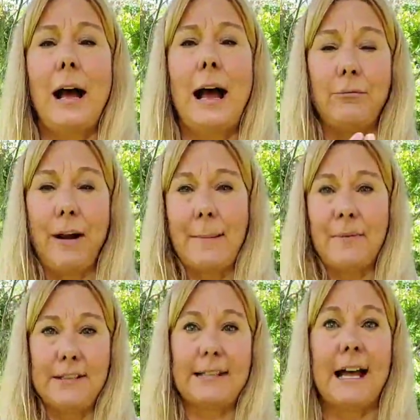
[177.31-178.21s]
I wrap
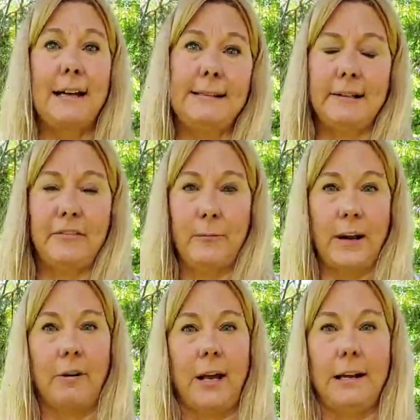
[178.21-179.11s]
the sides of my
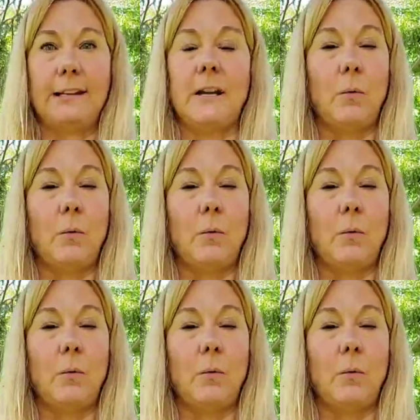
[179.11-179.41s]
run because I